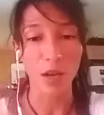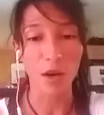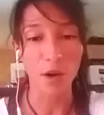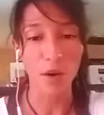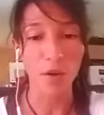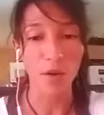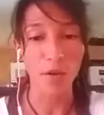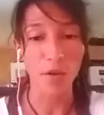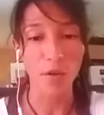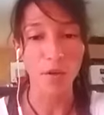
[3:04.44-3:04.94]

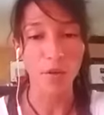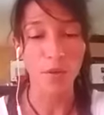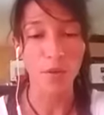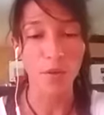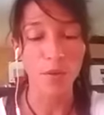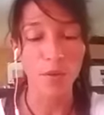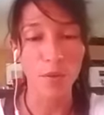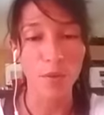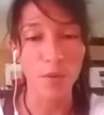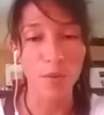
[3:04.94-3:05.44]

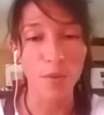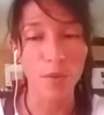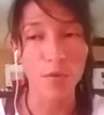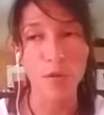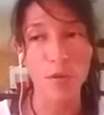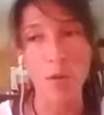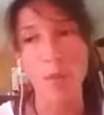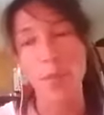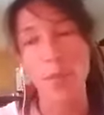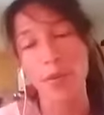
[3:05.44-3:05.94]
of
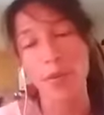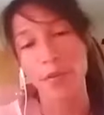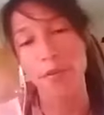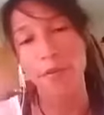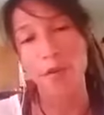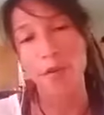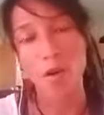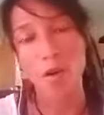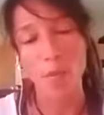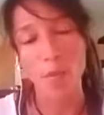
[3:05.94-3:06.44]
from
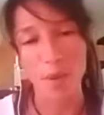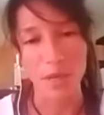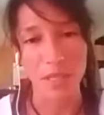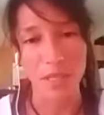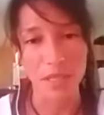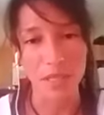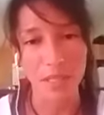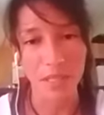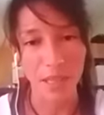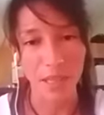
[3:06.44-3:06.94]

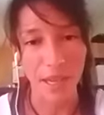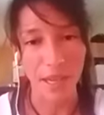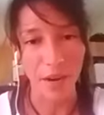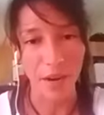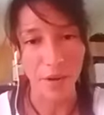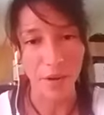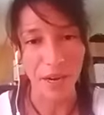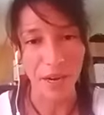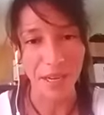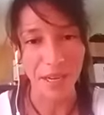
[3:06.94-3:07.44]
performance
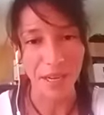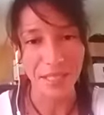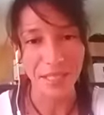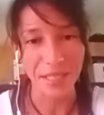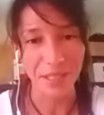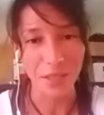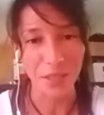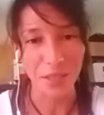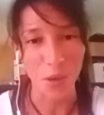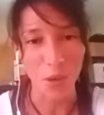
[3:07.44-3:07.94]
areas.
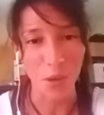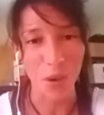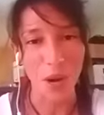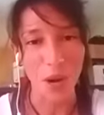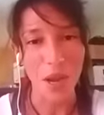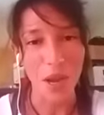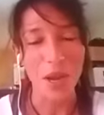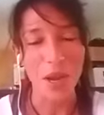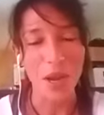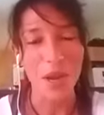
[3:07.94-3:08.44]
So
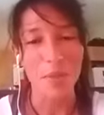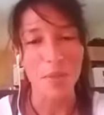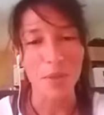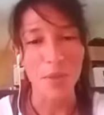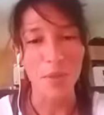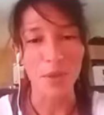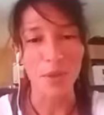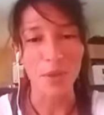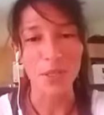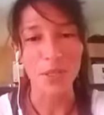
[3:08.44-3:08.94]

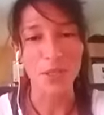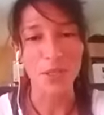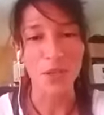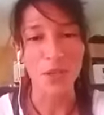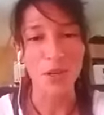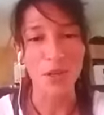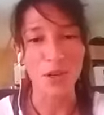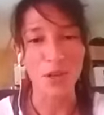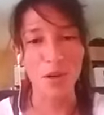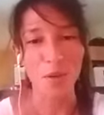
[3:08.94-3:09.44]
people
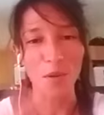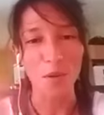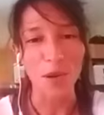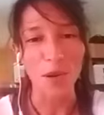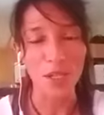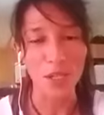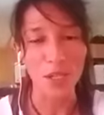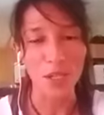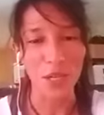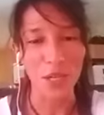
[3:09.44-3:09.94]
started,
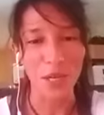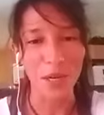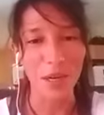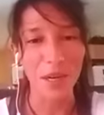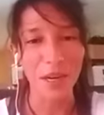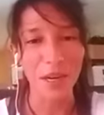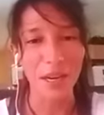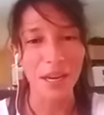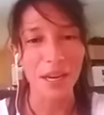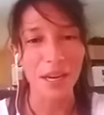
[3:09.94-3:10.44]

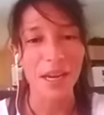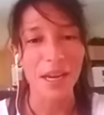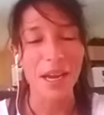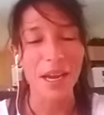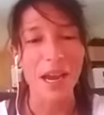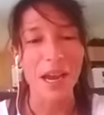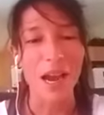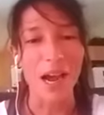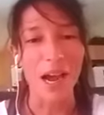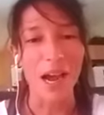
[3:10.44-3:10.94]
watching
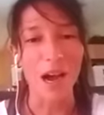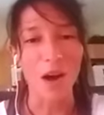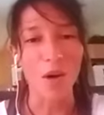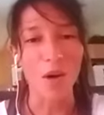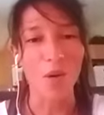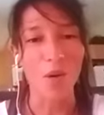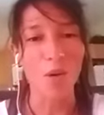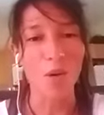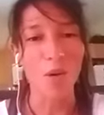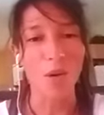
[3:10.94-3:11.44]

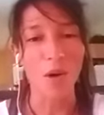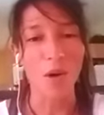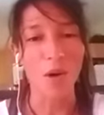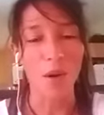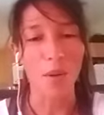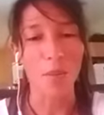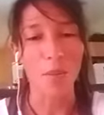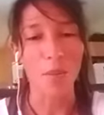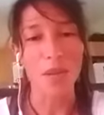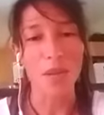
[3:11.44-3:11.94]
how
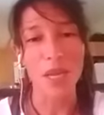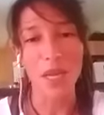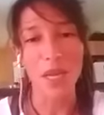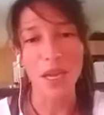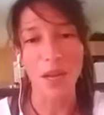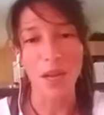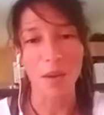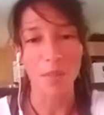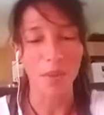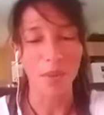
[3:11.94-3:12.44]
me
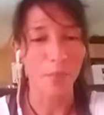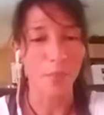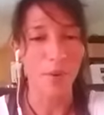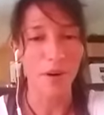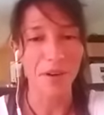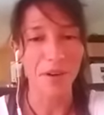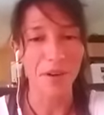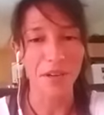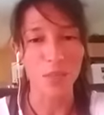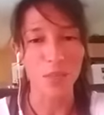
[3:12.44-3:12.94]
and my
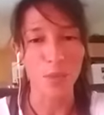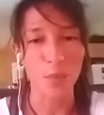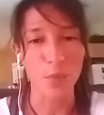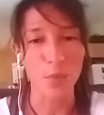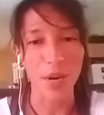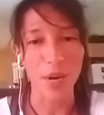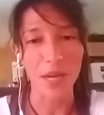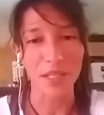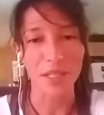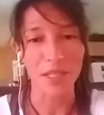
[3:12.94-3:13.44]
partners we
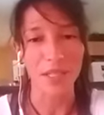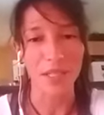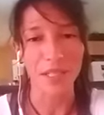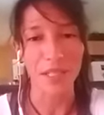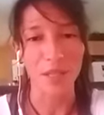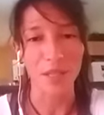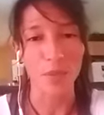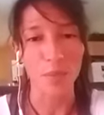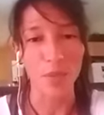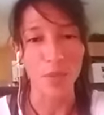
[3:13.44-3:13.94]
practice
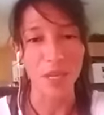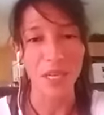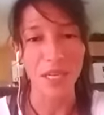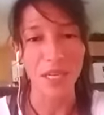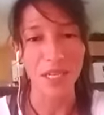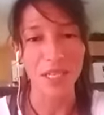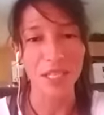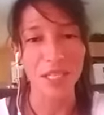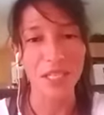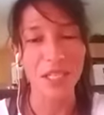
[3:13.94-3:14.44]
in the
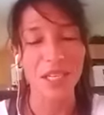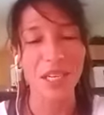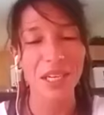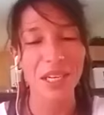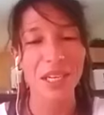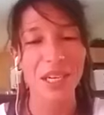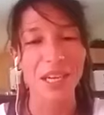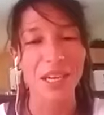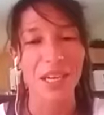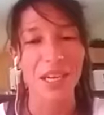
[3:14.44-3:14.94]
beach,
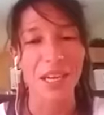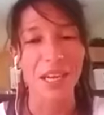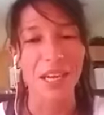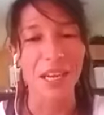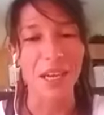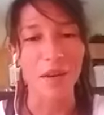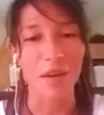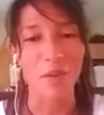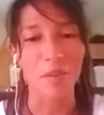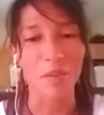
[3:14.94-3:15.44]

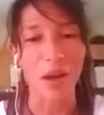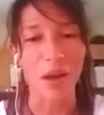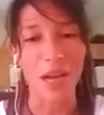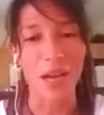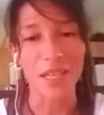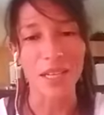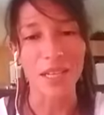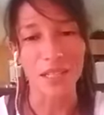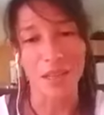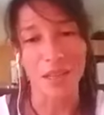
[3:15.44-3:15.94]
and
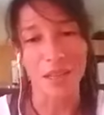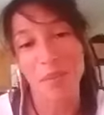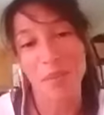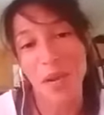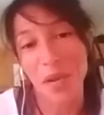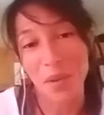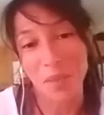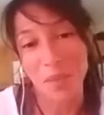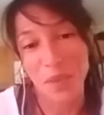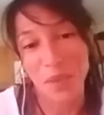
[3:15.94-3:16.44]

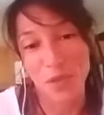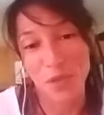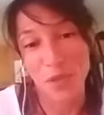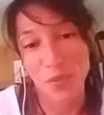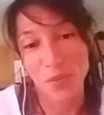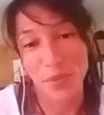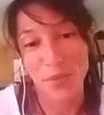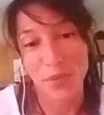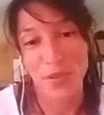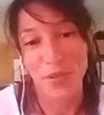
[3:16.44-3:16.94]
invited me to
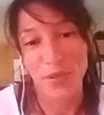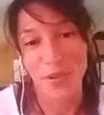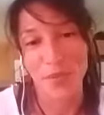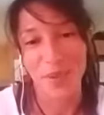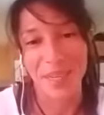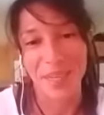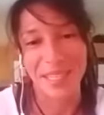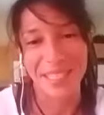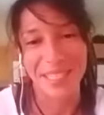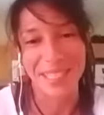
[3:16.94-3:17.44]
do
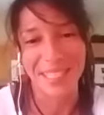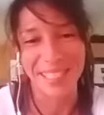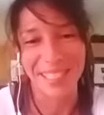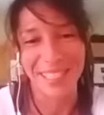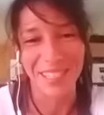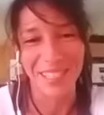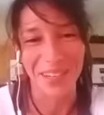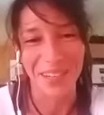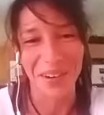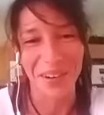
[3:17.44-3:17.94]
performance.
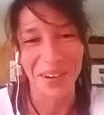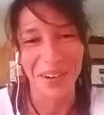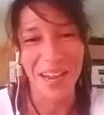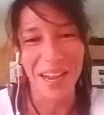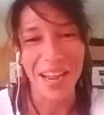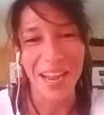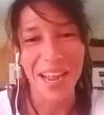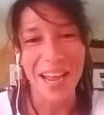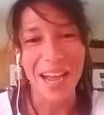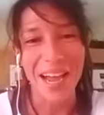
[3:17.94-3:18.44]
So
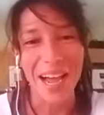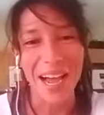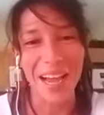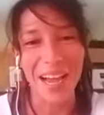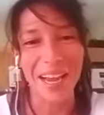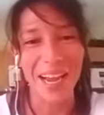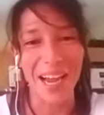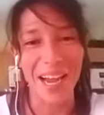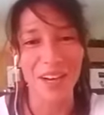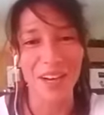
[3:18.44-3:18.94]

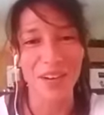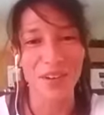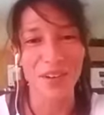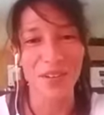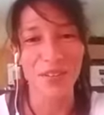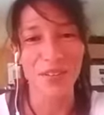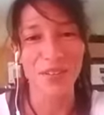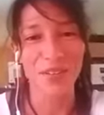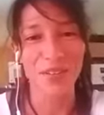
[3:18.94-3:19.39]
I kind of